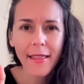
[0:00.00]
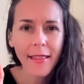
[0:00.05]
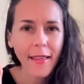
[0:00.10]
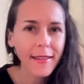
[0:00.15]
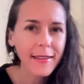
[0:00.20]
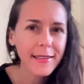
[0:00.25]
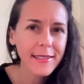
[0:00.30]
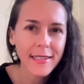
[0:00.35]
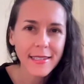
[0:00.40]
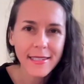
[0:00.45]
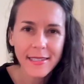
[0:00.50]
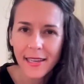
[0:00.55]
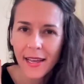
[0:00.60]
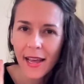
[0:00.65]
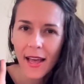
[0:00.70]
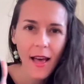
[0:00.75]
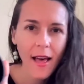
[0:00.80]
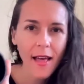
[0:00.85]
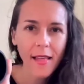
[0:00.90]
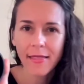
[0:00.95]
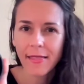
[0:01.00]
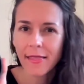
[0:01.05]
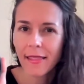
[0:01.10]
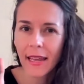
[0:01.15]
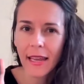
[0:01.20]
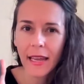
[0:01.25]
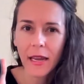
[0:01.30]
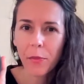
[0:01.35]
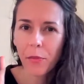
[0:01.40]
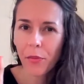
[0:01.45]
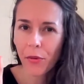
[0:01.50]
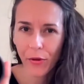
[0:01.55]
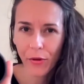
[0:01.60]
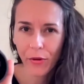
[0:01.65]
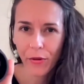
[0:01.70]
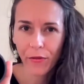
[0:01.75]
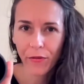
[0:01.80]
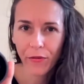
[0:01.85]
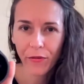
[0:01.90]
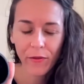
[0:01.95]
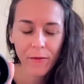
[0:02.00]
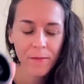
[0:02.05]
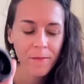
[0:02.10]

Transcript: that this is leak proof.